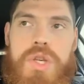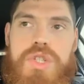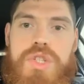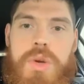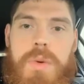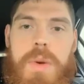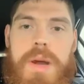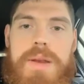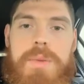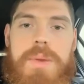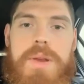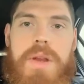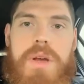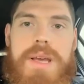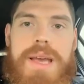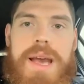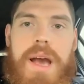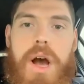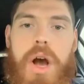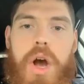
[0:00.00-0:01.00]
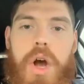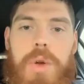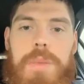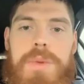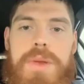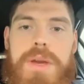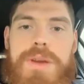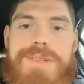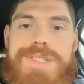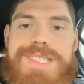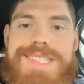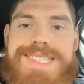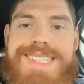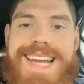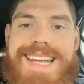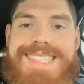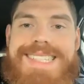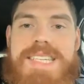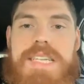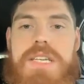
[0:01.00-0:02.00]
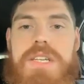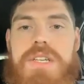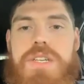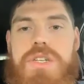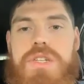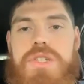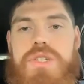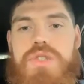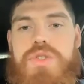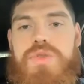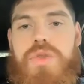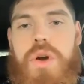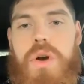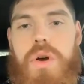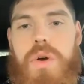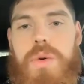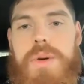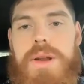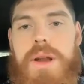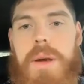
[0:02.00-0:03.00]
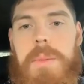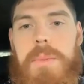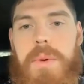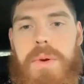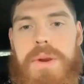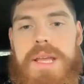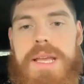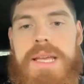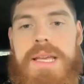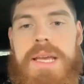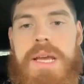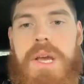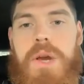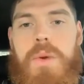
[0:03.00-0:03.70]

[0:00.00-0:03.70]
So when we look at homeostatic control in our body,